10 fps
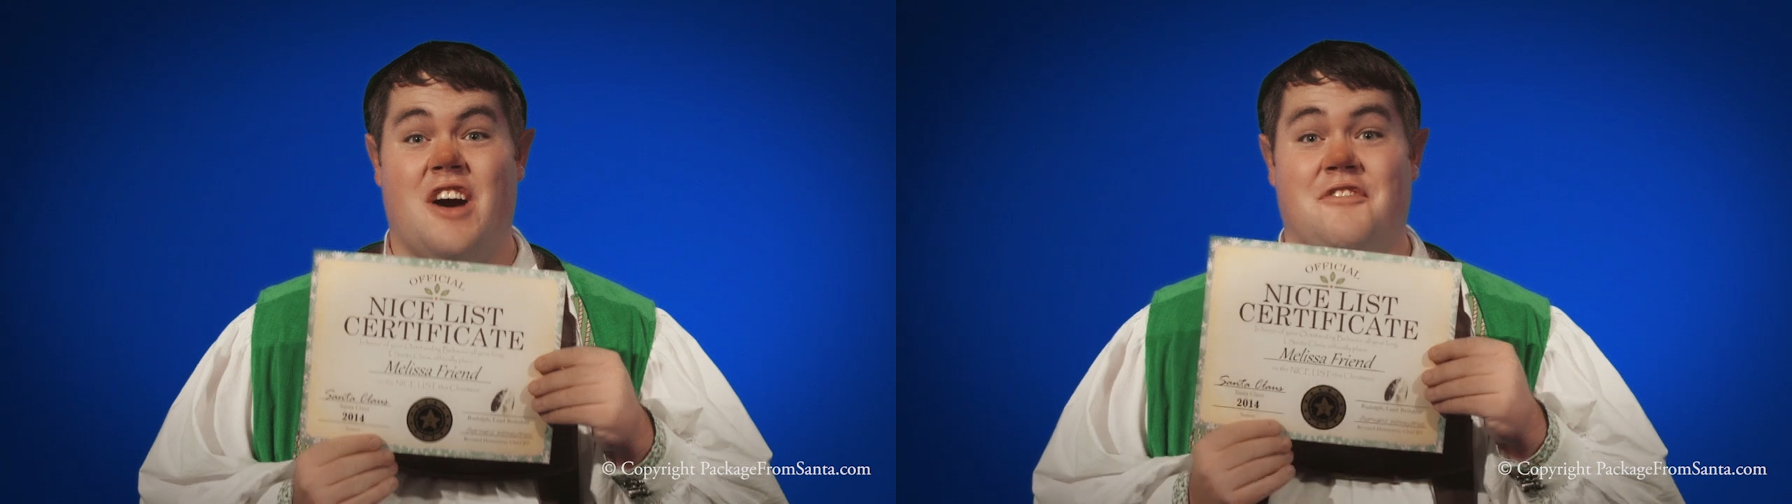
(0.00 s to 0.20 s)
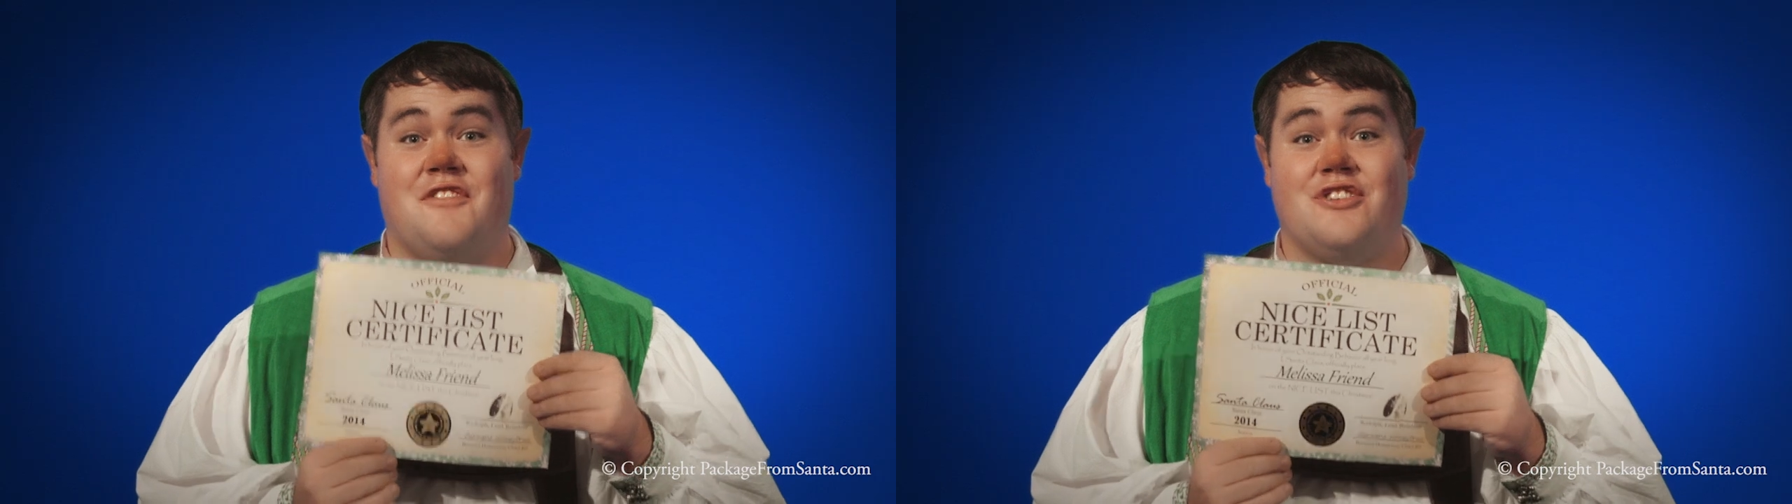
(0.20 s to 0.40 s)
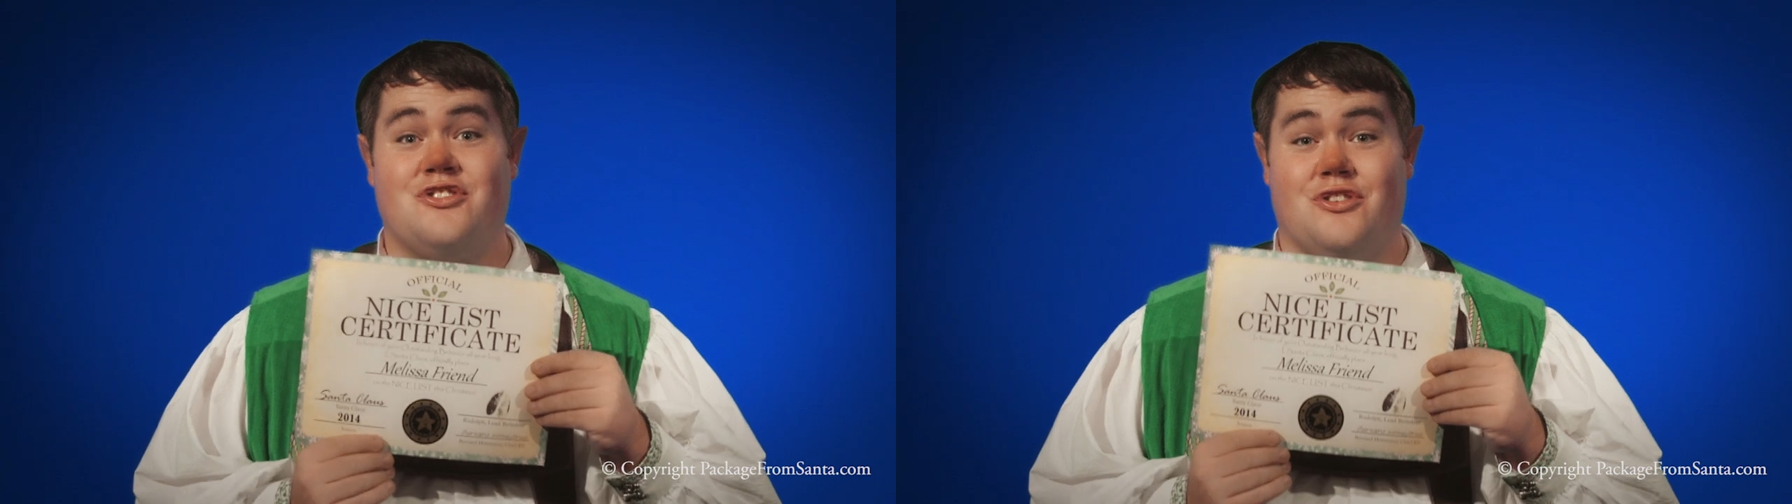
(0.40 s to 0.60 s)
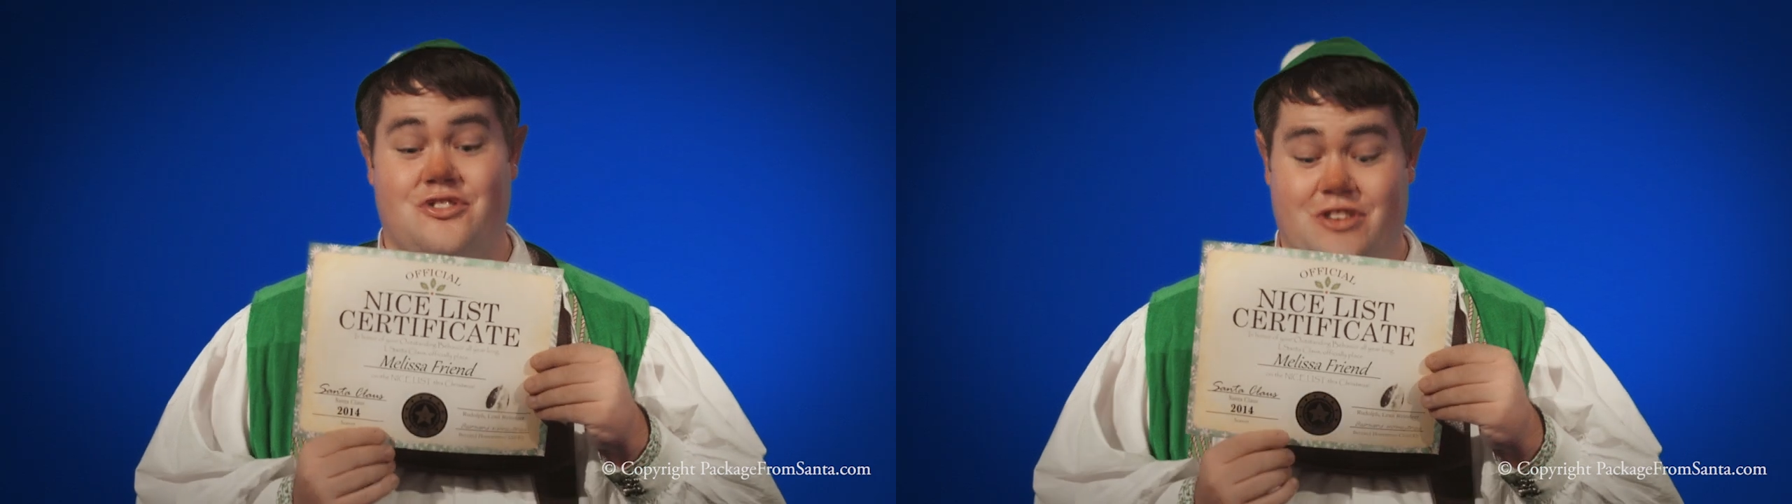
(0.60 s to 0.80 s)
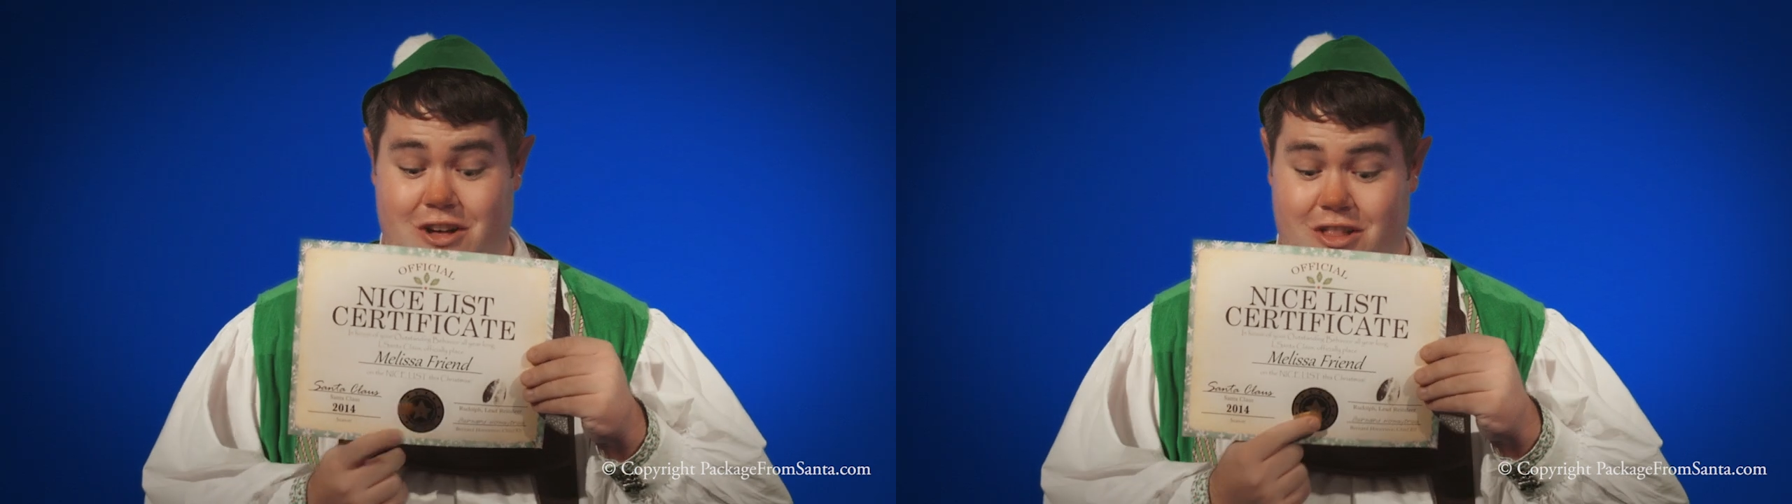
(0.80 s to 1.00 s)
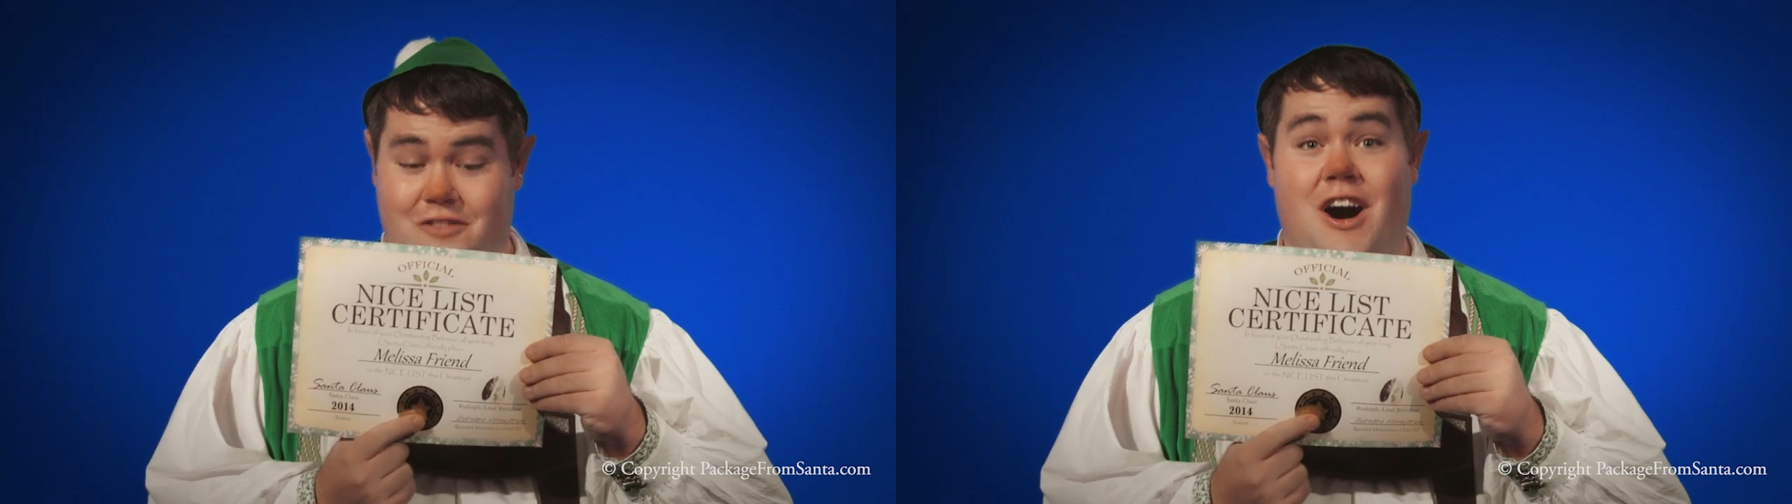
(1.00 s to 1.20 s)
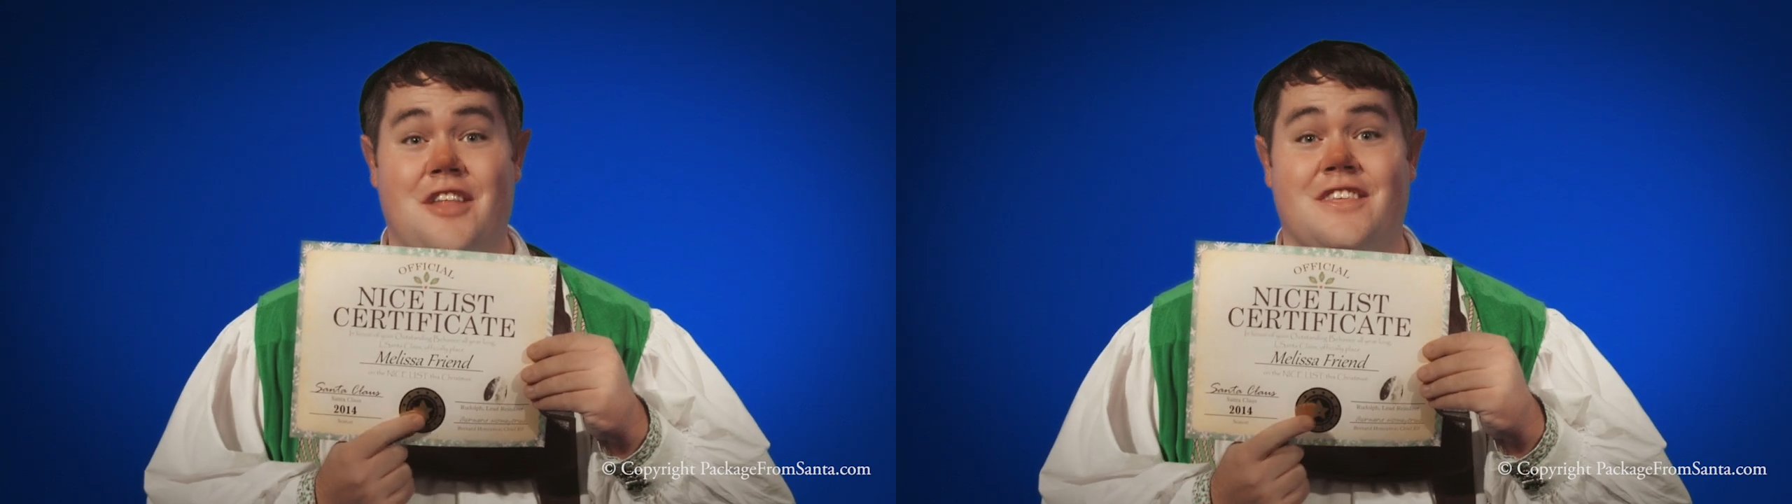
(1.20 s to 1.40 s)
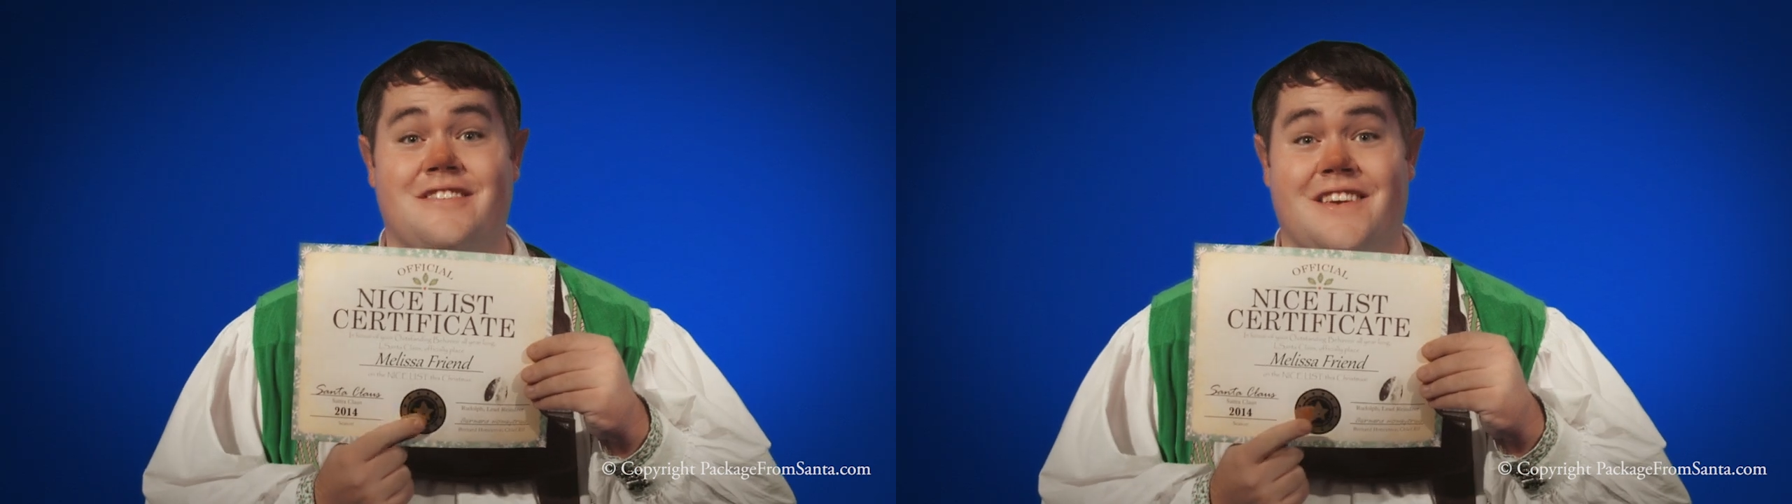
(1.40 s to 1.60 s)
official seal of
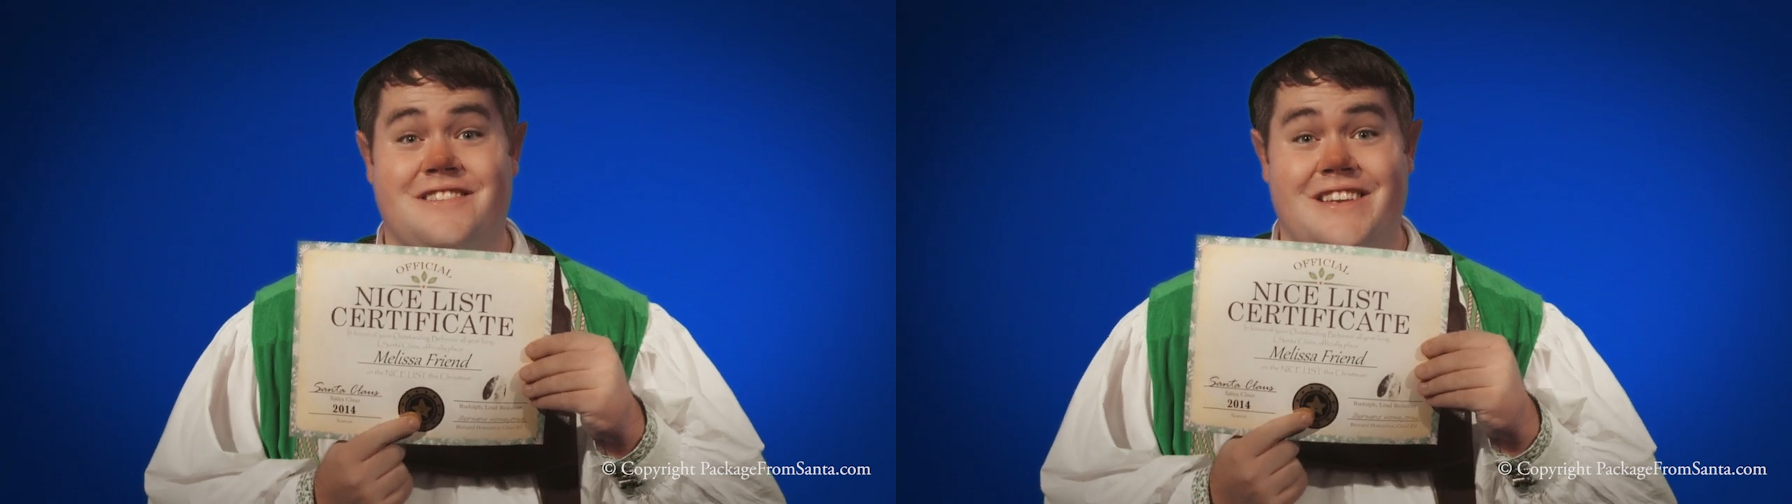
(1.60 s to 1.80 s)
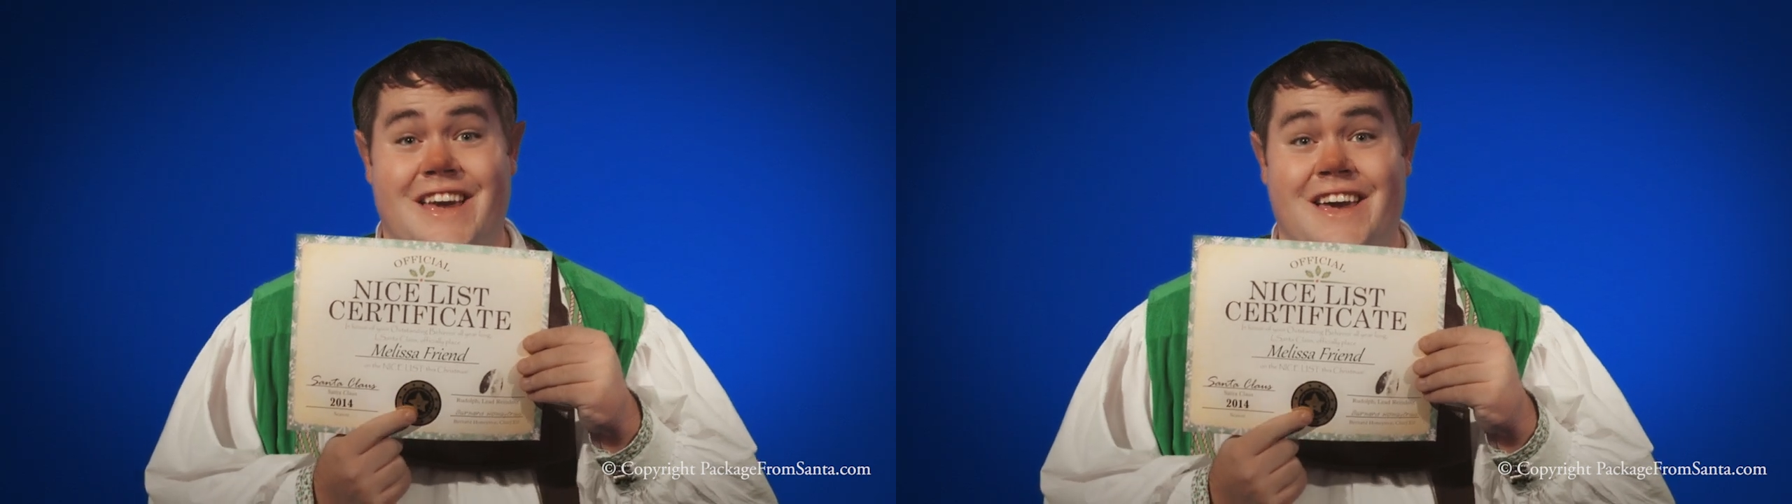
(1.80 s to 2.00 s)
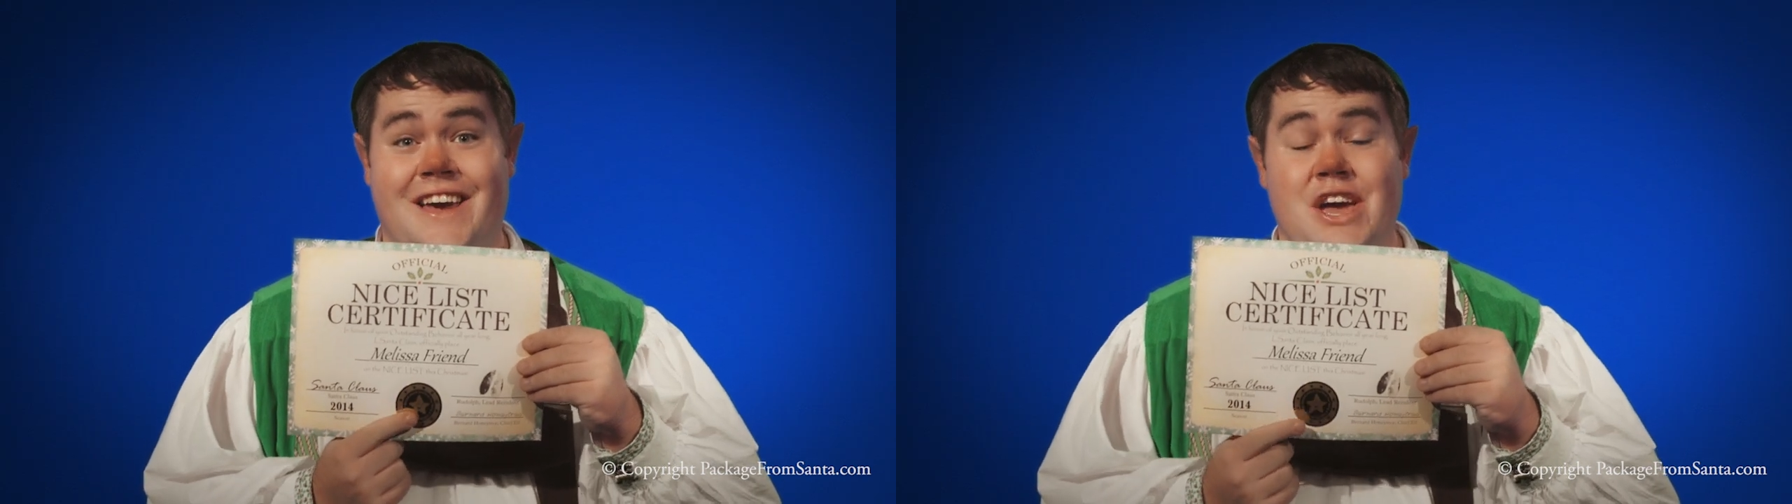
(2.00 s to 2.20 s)
authenticity?